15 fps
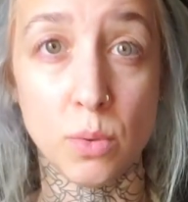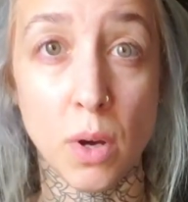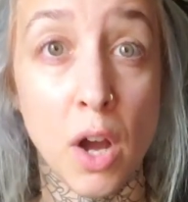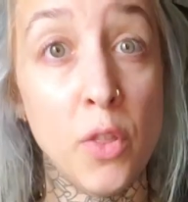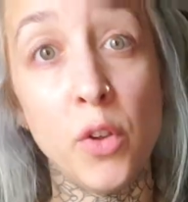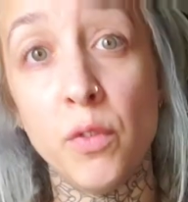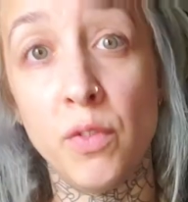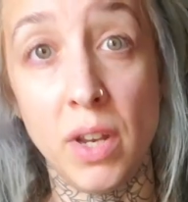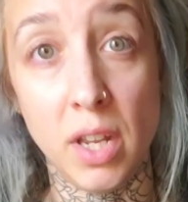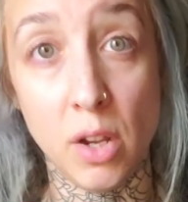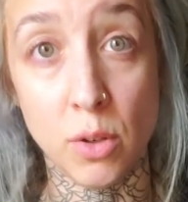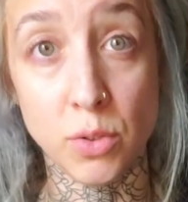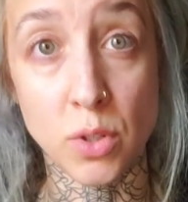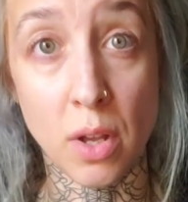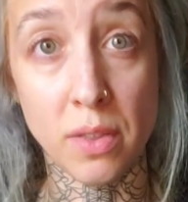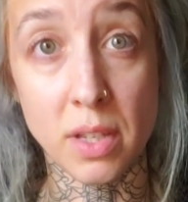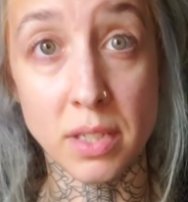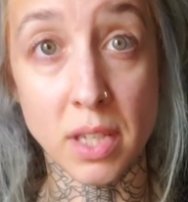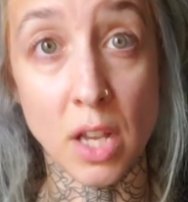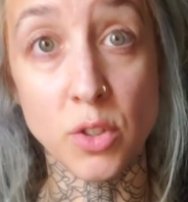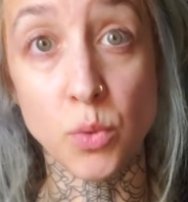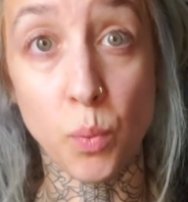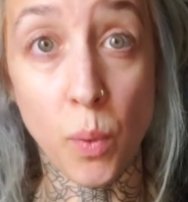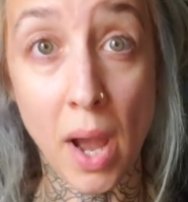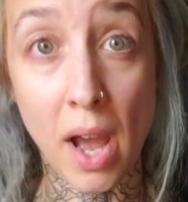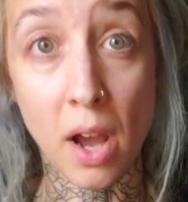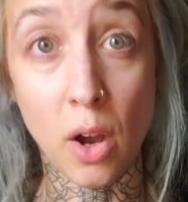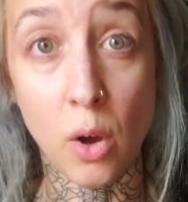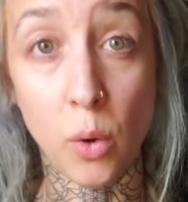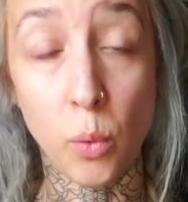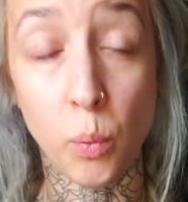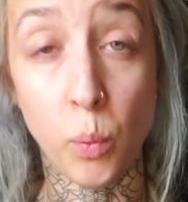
other videos on this as well,